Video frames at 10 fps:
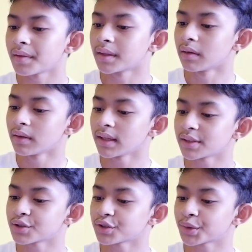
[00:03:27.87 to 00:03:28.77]
The
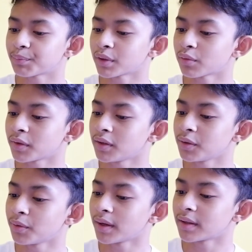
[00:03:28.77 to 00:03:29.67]
relationship between
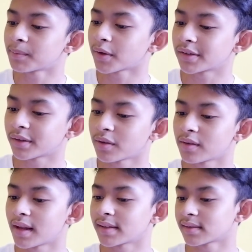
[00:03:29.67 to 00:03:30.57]
you and the person
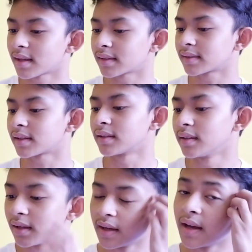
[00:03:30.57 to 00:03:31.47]
you last texted.
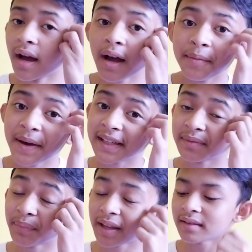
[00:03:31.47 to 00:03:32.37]

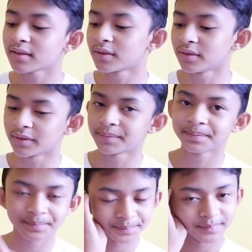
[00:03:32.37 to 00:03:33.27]
Best friend ko.
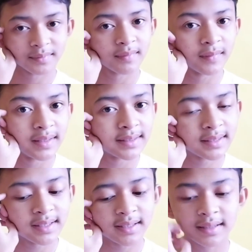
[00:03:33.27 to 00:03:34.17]

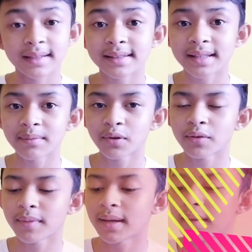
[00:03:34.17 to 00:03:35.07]
Si Christine
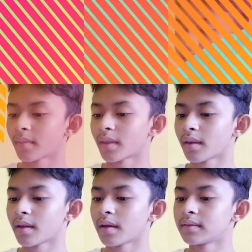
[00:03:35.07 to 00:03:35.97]
Bromeo.
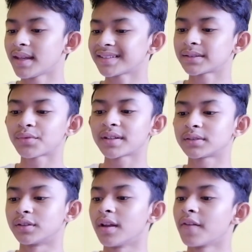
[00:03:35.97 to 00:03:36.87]
Next
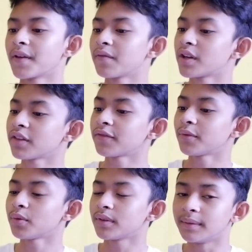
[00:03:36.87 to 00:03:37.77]
question. Favorite
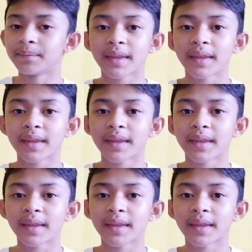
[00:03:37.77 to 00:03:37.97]
food?